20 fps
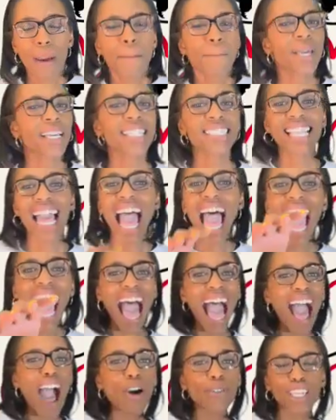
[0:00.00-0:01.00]
Because
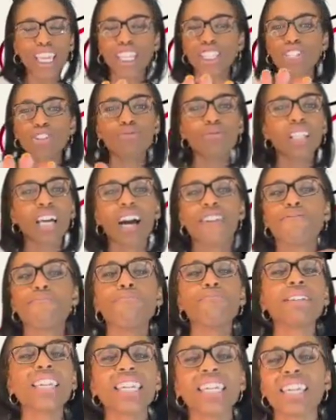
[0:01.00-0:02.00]
how can you love
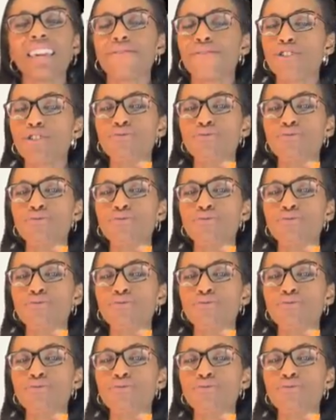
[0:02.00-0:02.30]
me if